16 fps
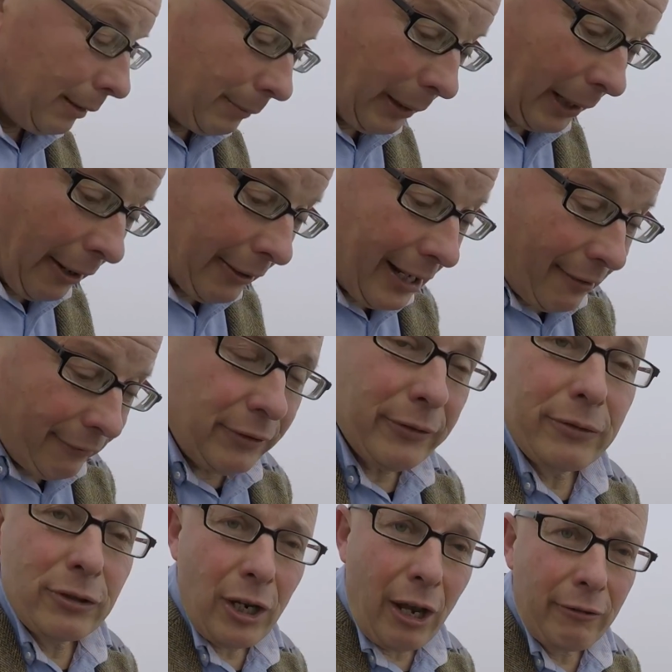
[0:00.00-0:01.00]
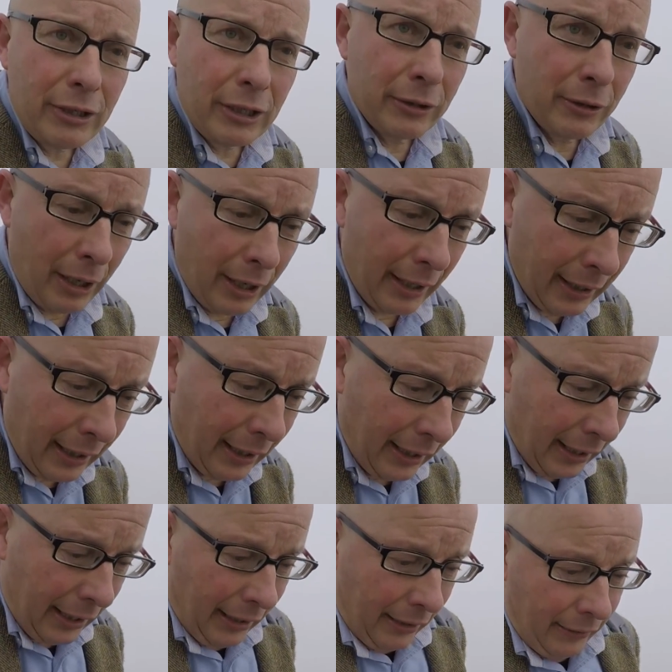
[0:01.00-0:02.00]
but I'd love to have shown you
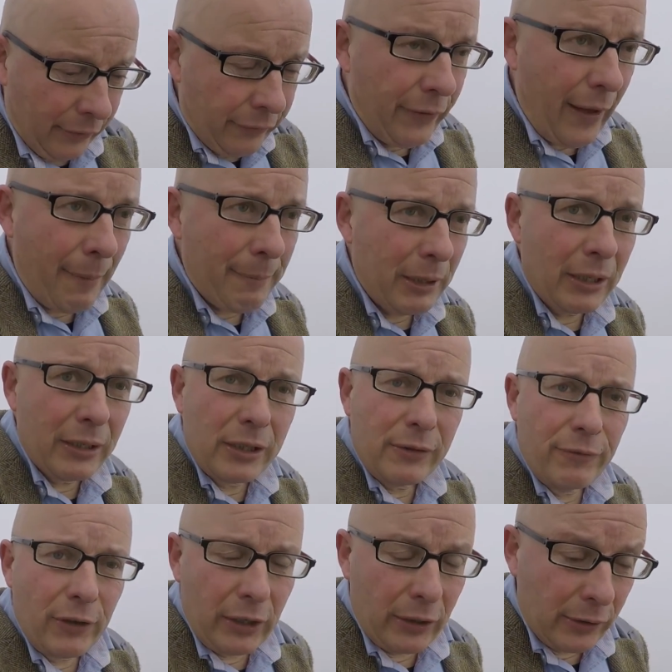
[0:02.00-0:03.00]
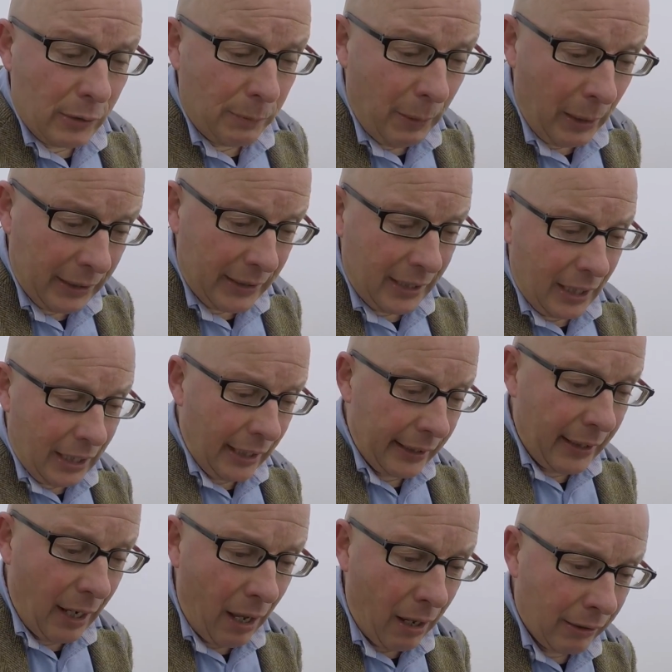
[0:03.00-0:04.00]
the fabulous views, but uh, I
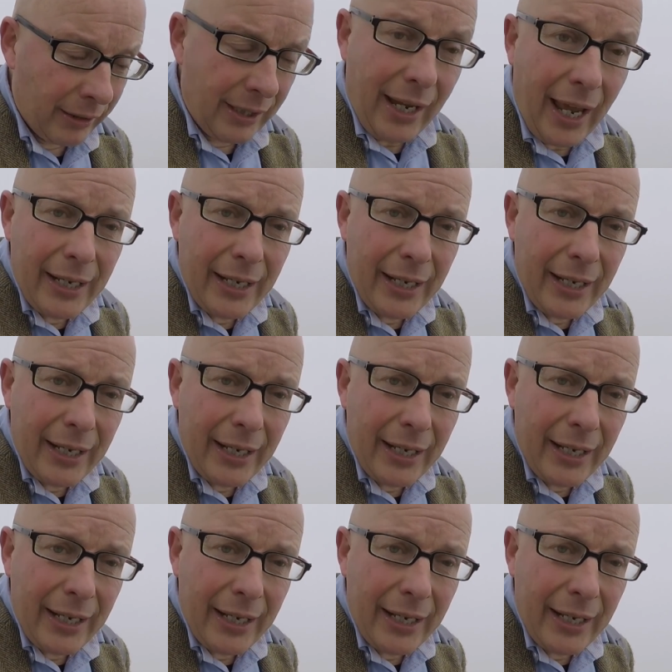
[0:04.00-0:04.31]
can't.